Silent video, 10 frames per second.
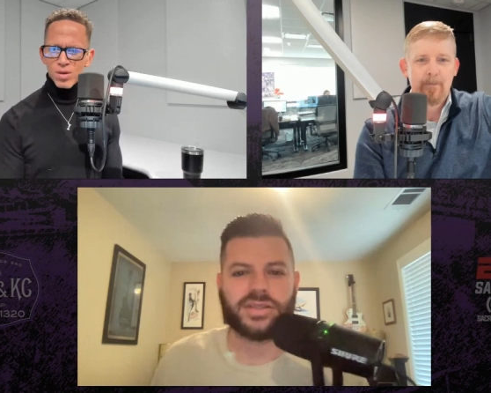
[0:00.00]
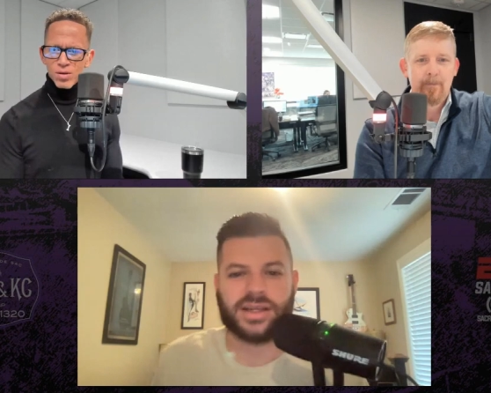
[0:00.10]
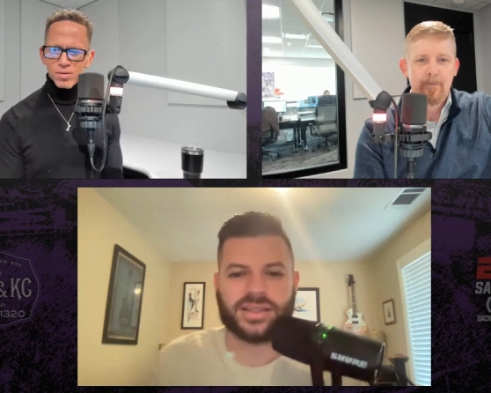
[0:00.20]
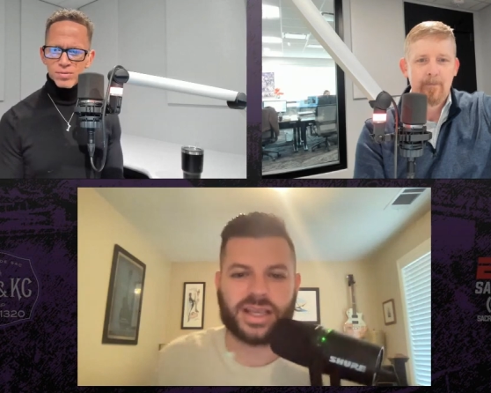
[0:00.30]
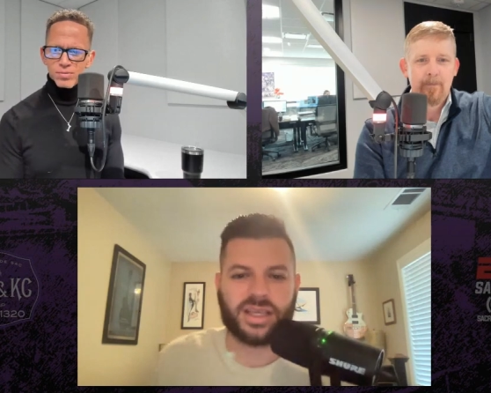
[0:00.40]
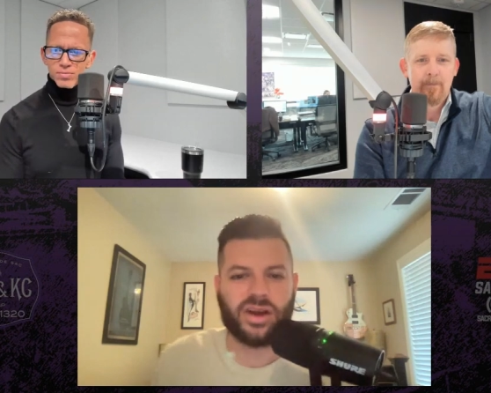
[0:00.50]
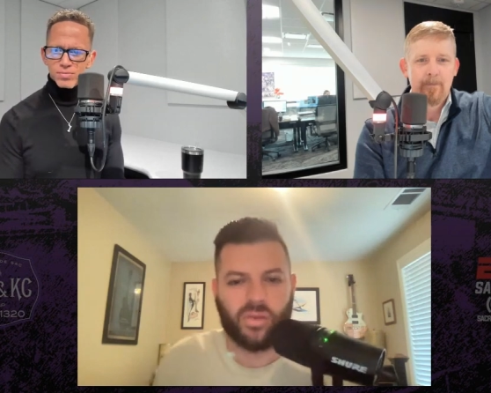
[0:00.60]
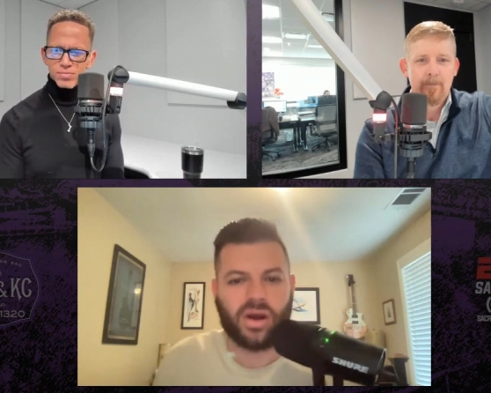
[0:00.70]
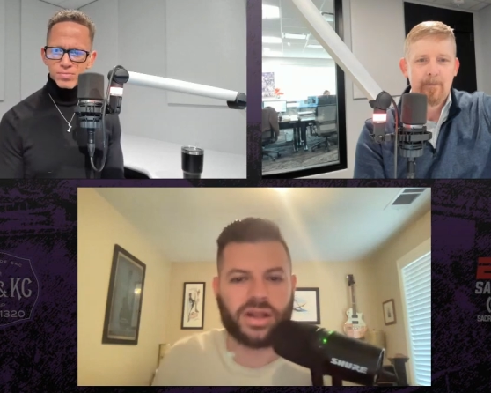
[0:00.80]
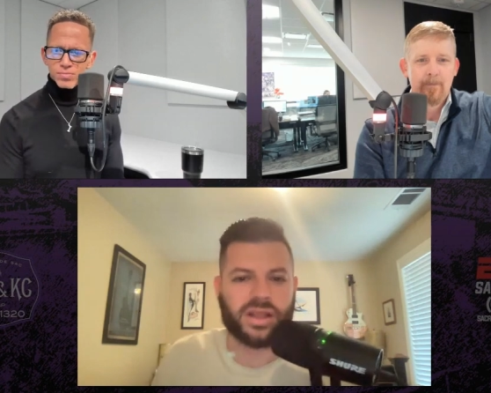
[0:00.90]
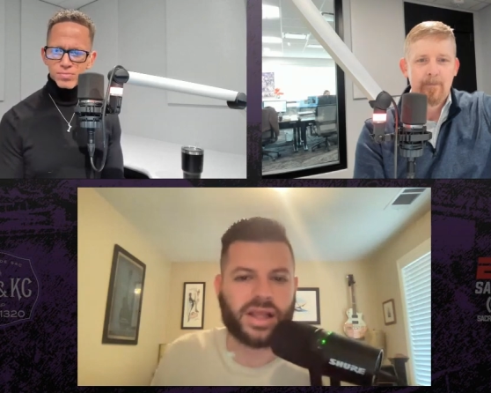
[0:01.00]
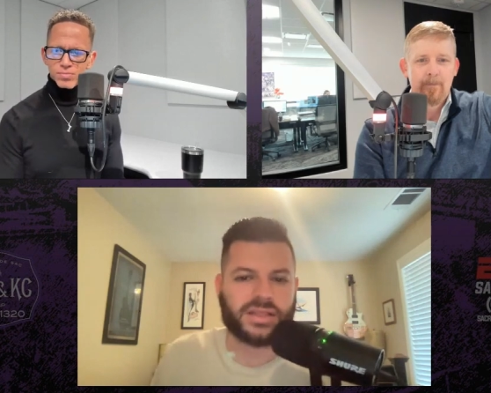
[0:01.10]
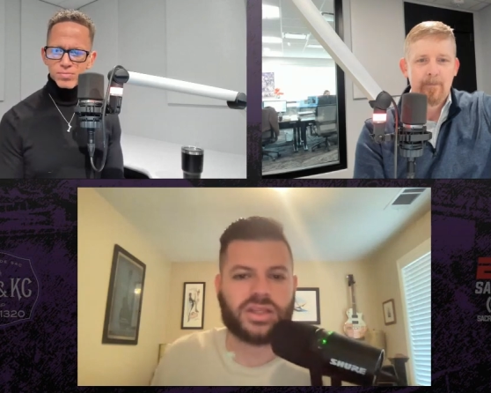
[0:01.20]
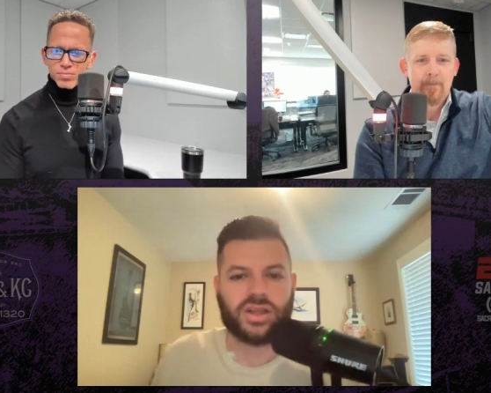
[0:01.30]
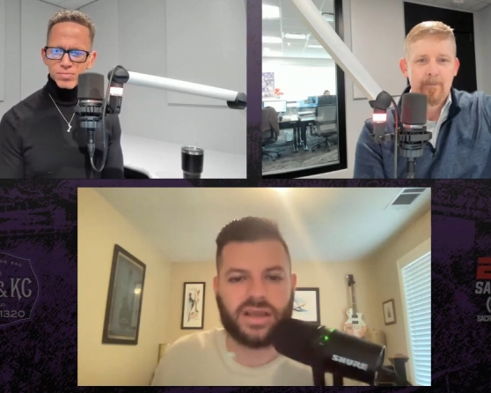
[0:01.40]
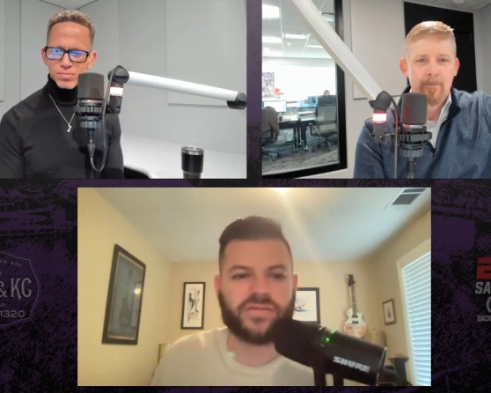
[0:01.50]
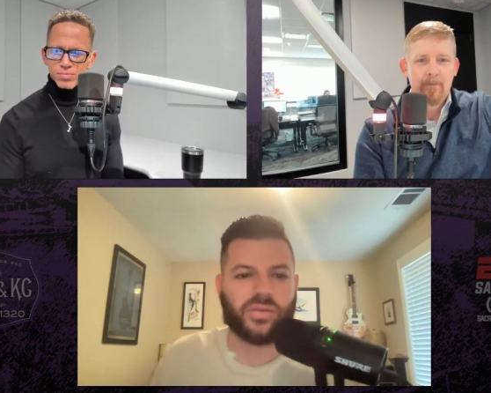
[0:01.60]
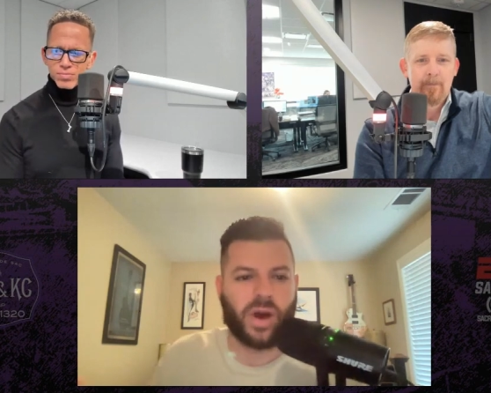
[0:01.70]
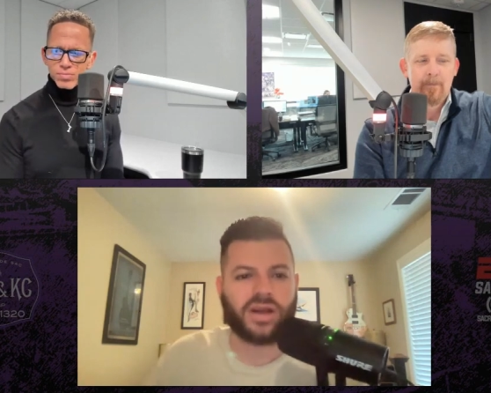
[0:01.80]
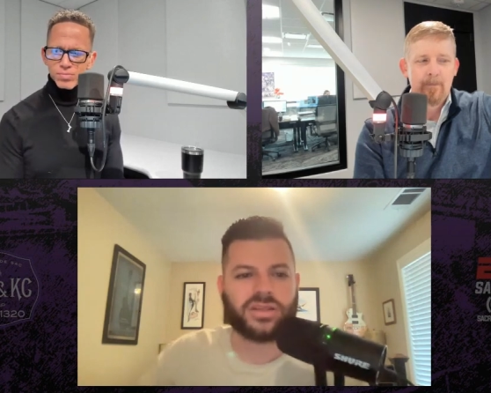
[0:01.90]
Speaker 1: And it's like, you know what? You like, if
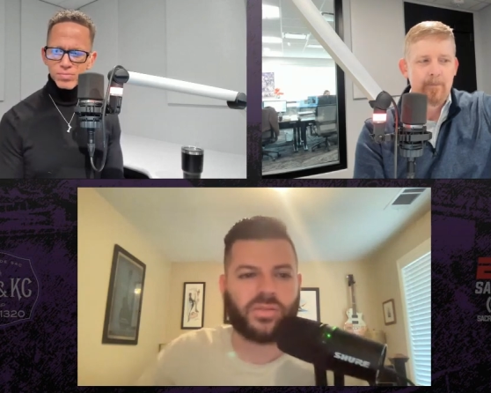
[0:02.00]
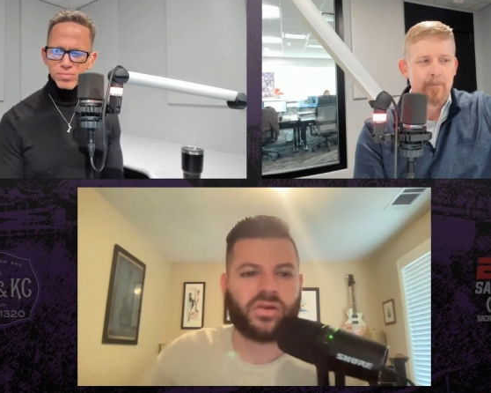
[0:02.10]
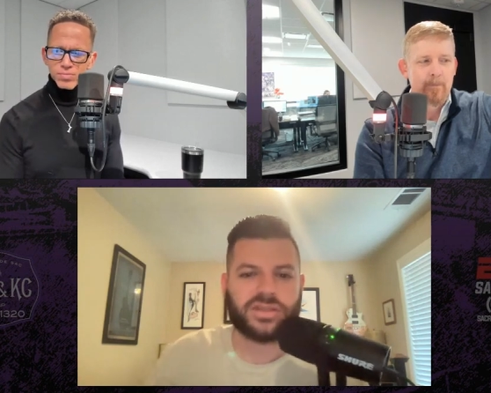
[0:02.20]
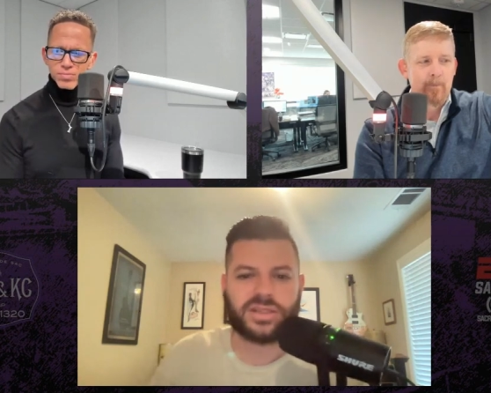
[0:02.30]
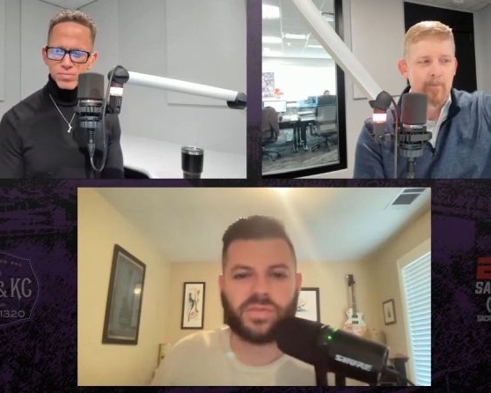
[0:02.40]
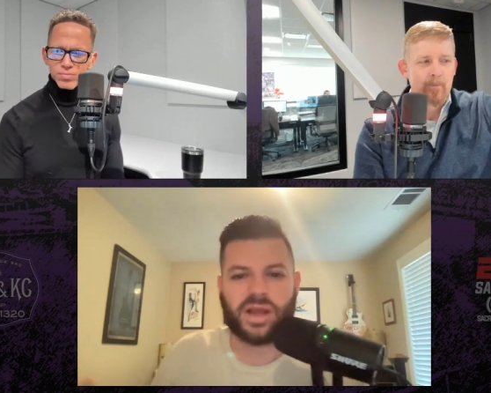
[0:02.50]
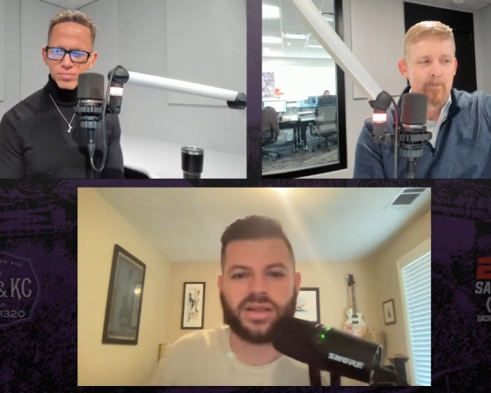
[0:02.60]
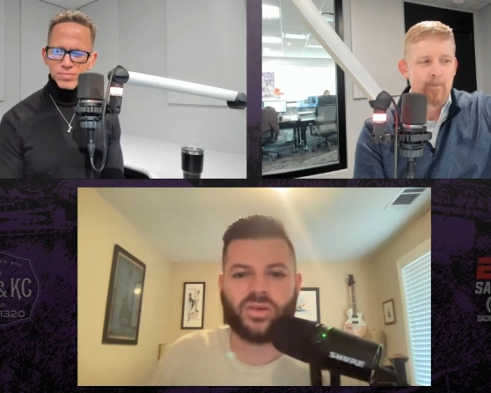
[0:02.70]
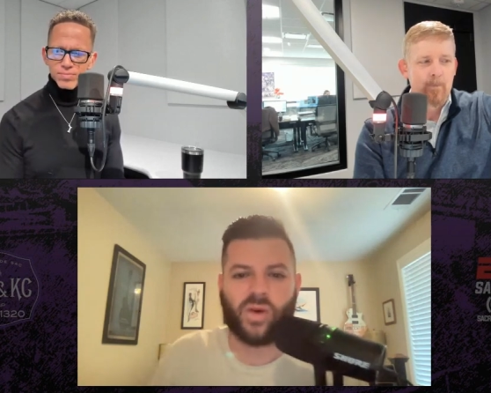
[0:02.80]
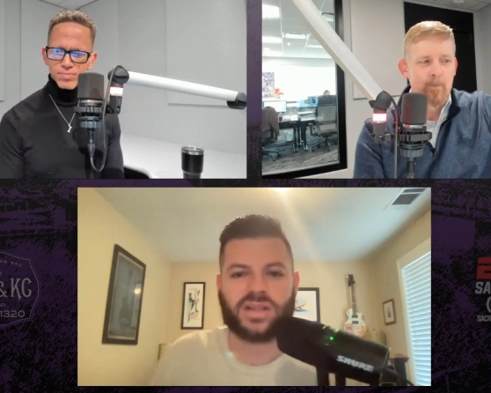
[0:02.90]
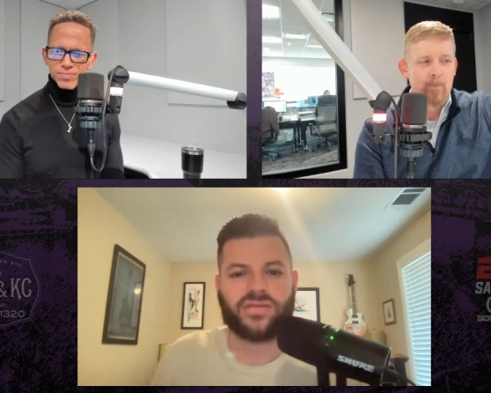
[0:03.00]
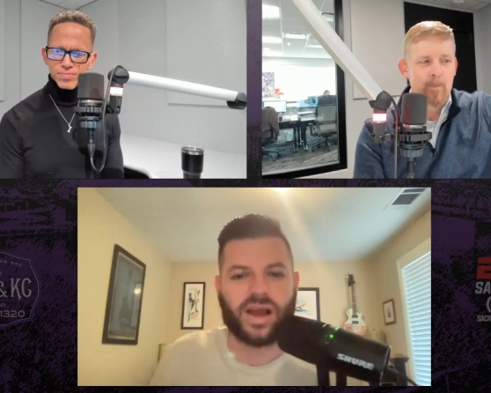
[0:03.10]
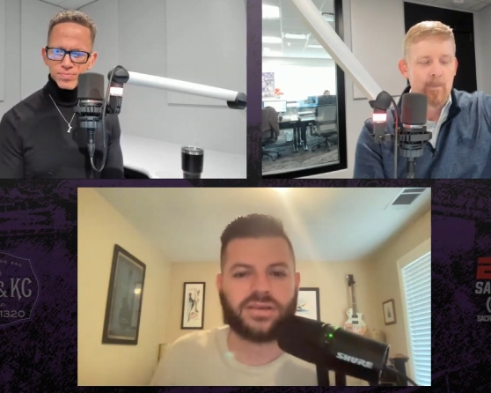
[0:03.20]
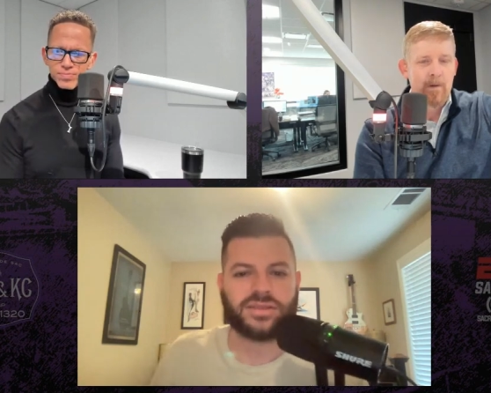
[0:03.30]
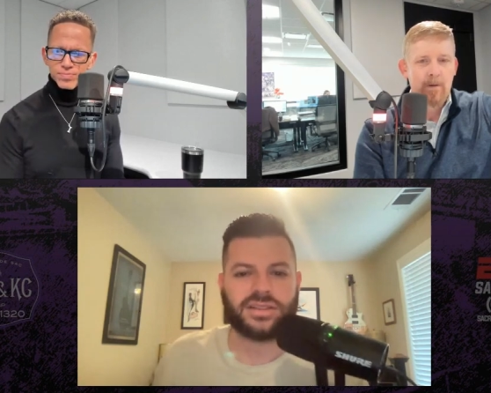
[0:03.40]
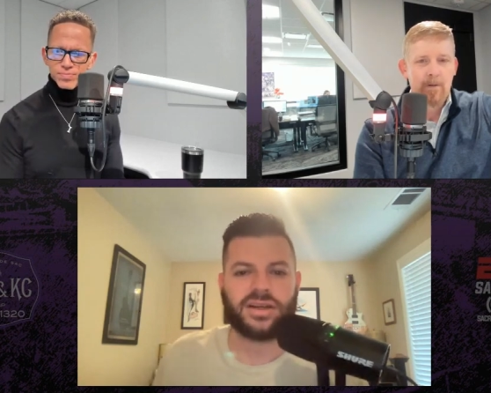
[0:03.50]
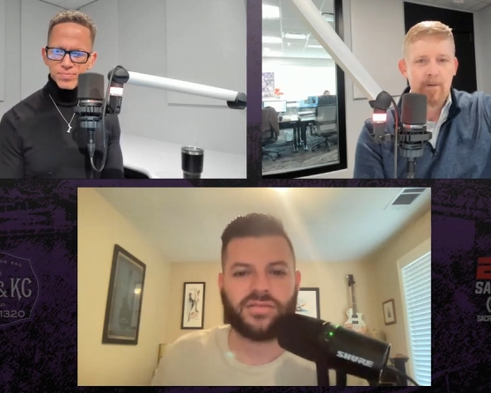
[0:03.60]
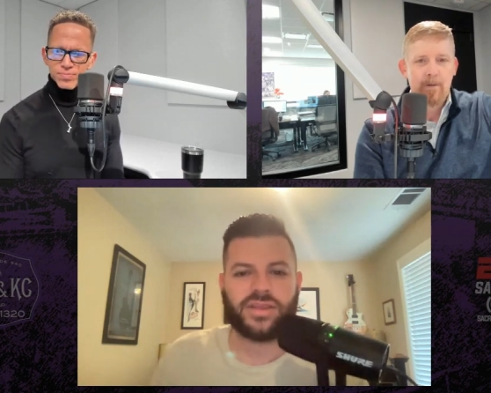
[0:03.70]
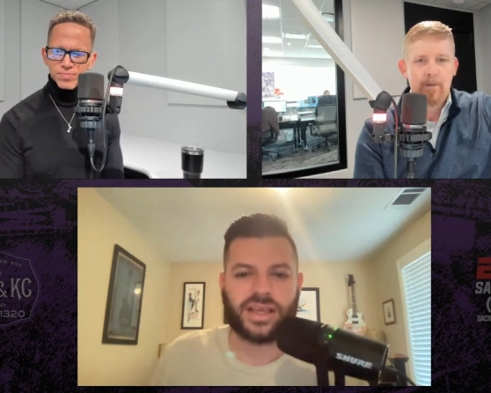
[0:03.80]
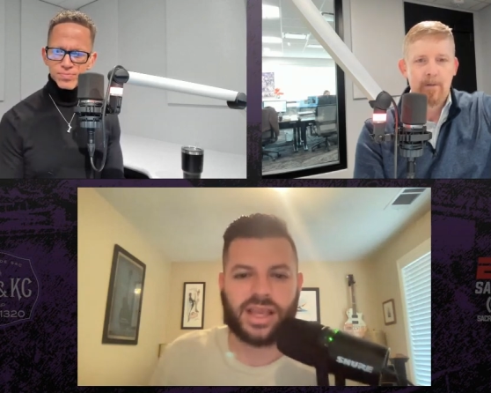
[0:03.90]
Domantas Sabonis is playing in the West finals this year
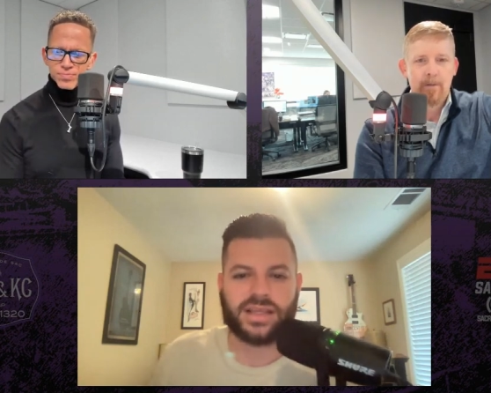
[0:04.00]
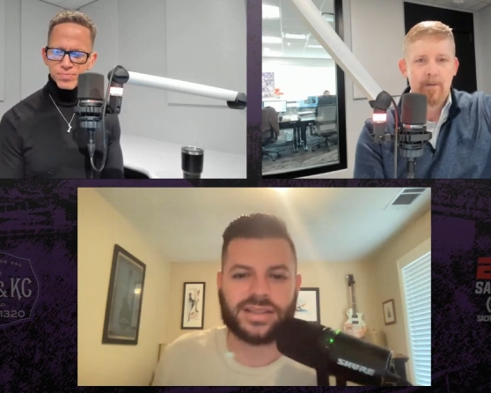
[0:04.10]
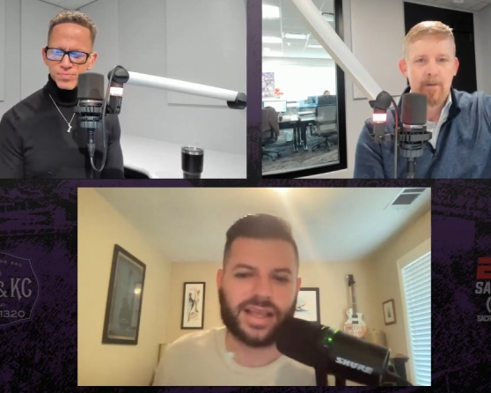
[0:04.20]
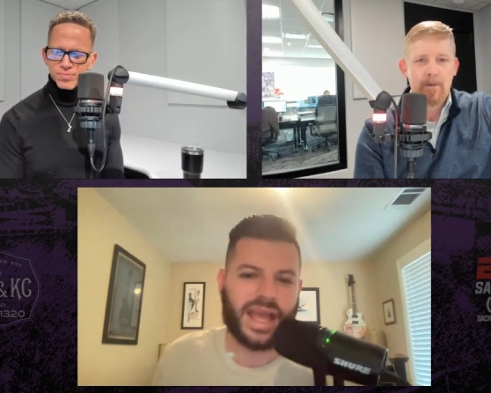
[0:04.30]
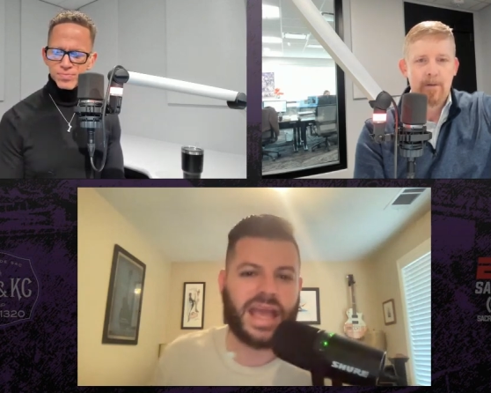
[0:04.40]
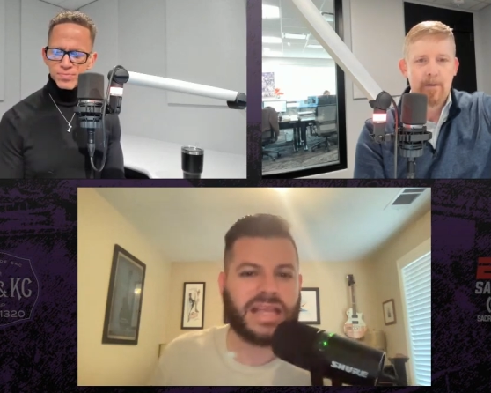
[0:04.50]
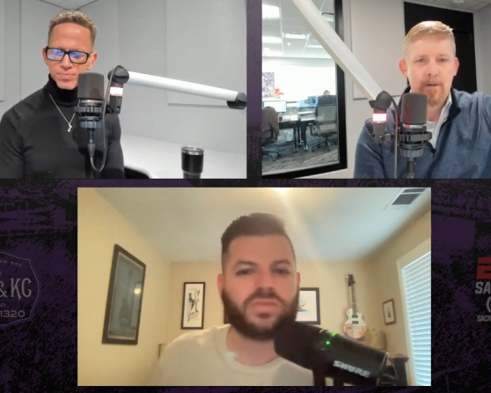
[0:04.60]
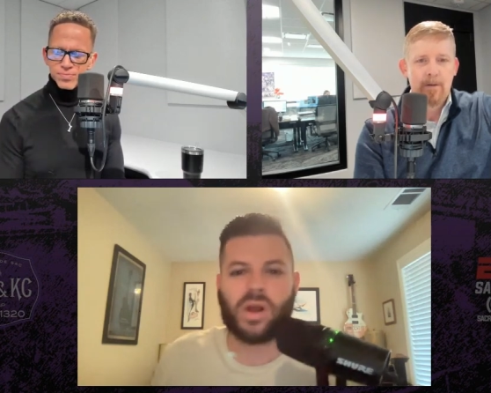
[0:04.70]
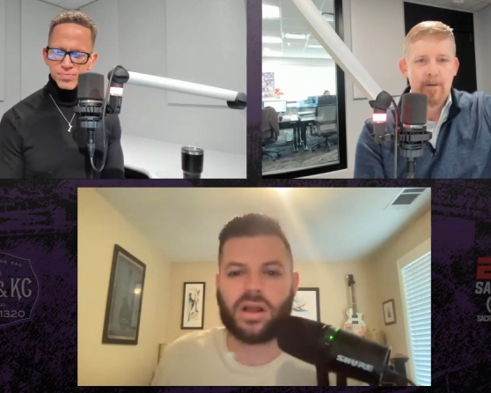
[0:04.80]
for the Kings, like he's probably